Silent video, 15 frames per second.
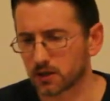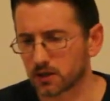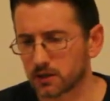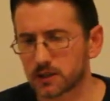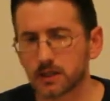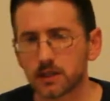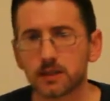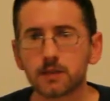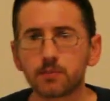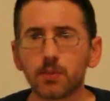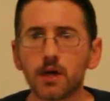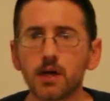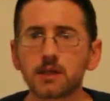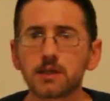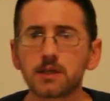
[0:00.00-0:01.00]
6
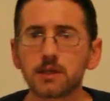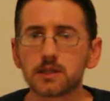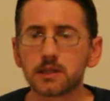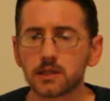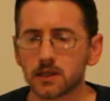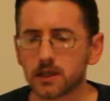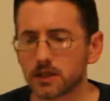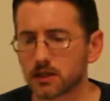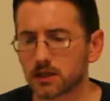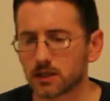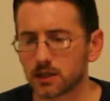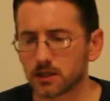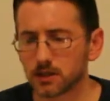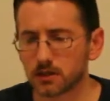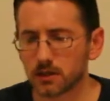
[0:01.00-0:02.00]
passes to get a
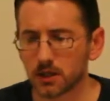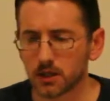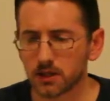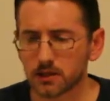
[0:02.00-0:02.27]
cut,